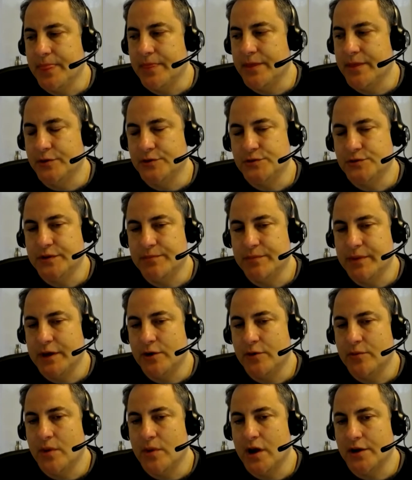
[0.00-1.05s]
those with better
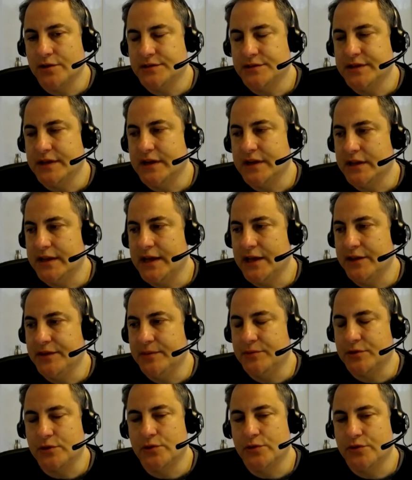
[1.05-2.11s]
models that allow them
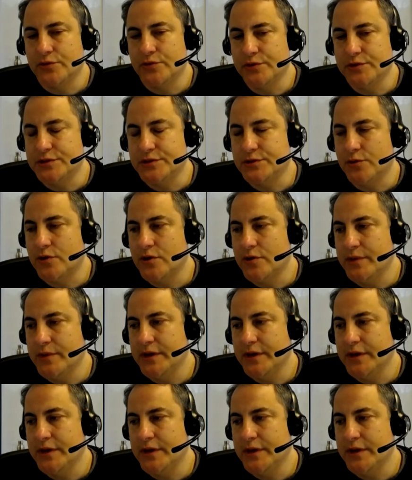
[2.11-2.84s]
to go through the storm,